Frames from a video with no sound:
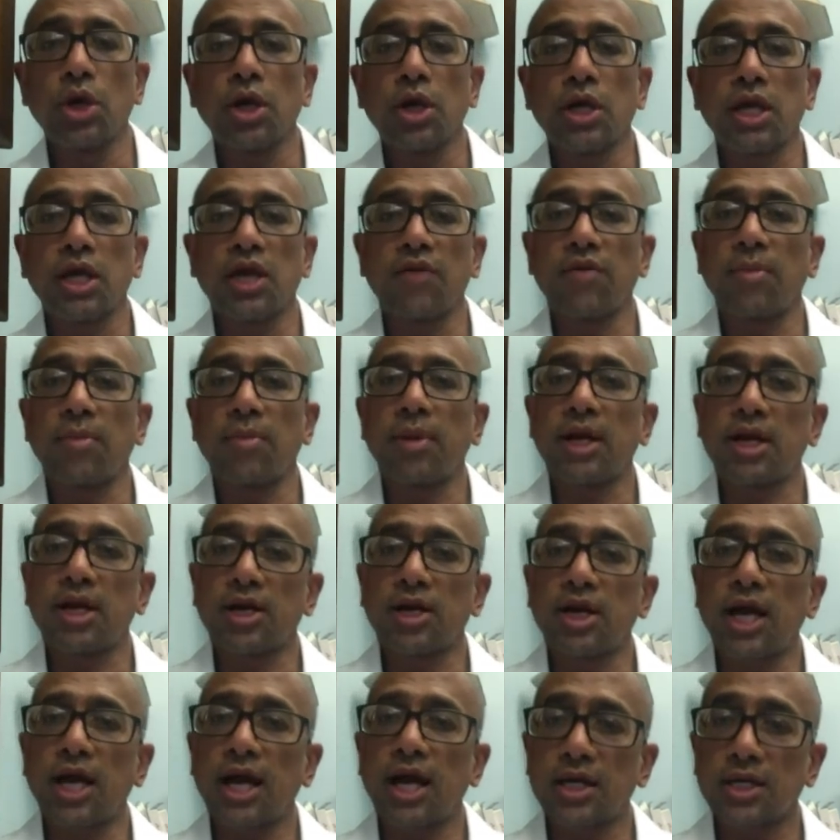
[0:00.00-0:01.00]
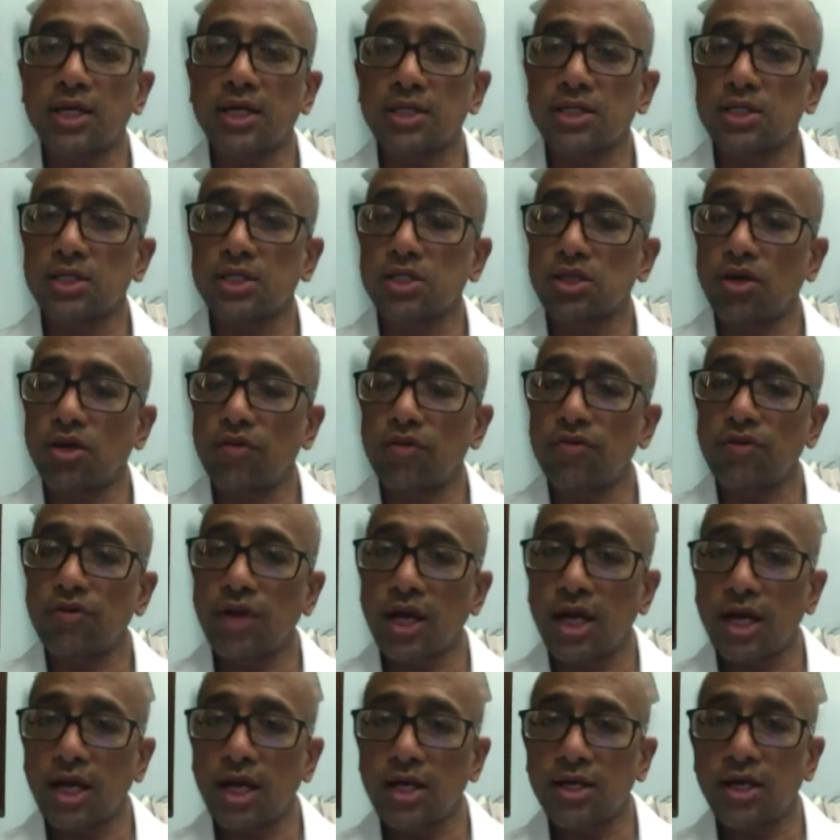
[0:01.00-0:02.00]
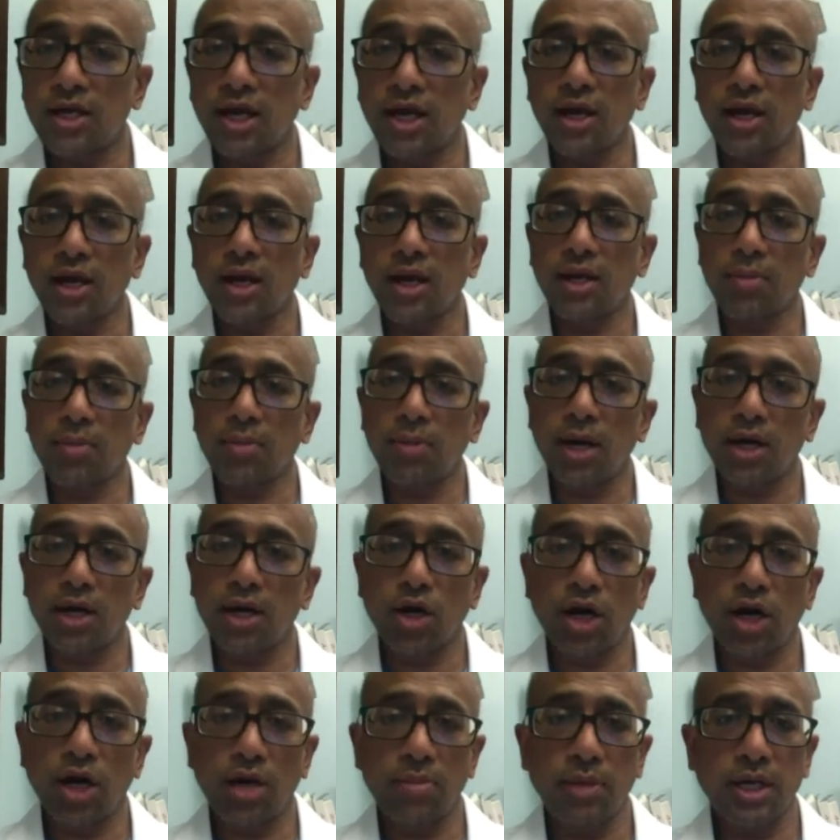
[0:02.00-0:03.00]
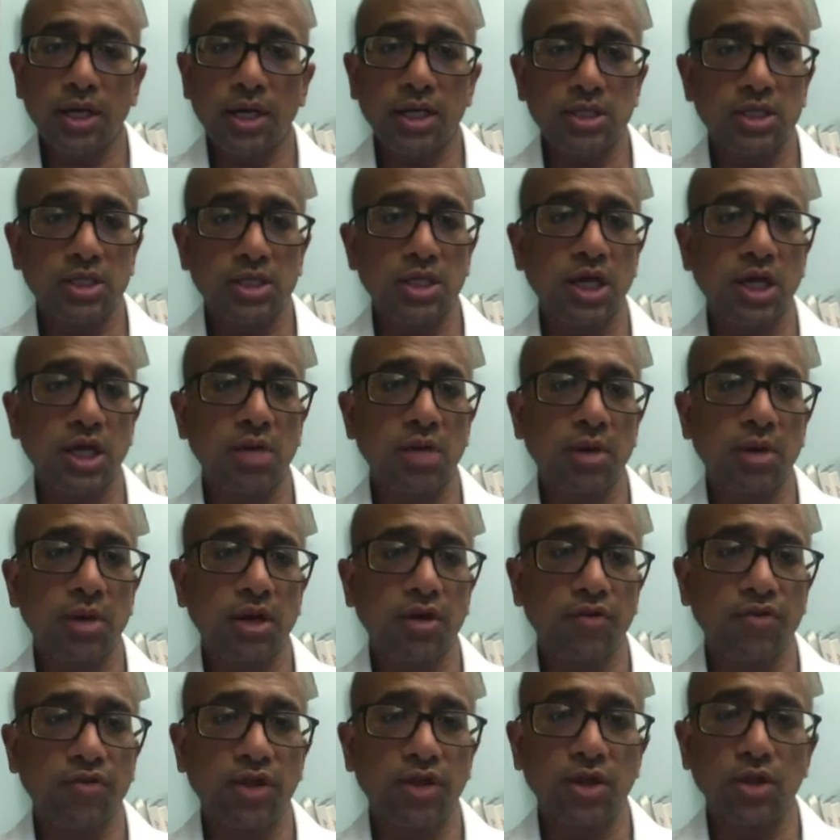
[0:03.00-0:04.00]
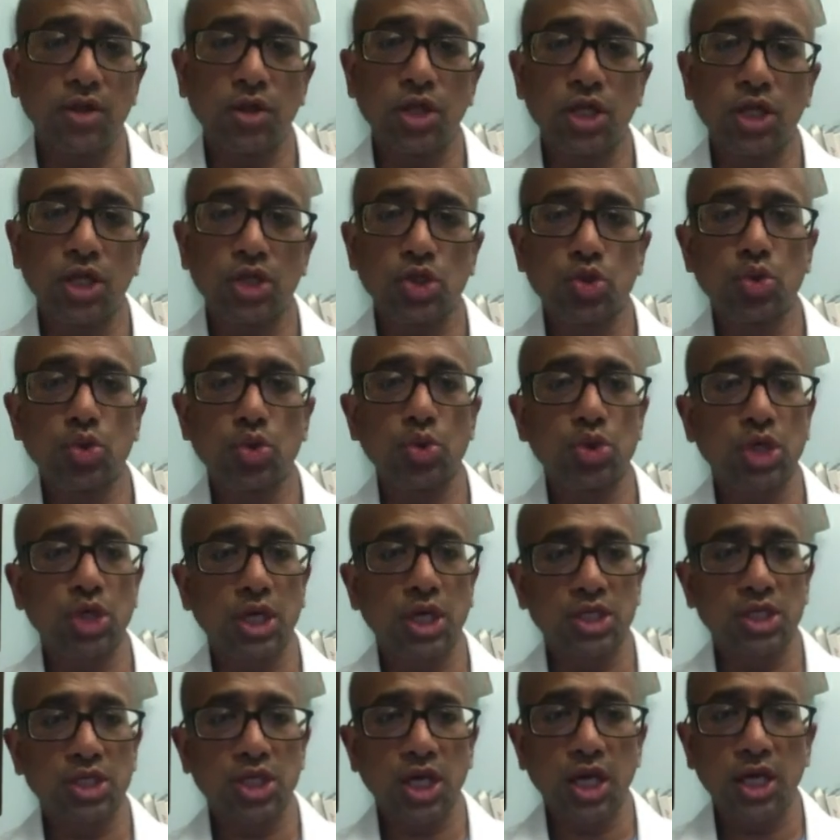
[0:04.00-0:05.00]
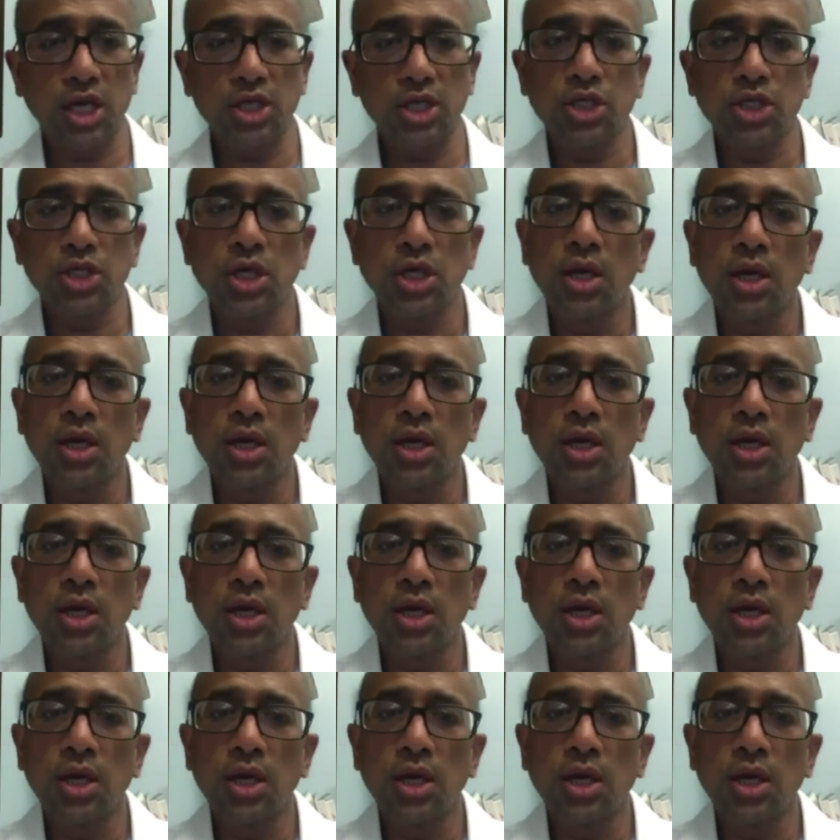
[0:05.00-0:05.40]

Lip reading: give a better diagnosis of a tear and a blood clot because the treatment of these two can change.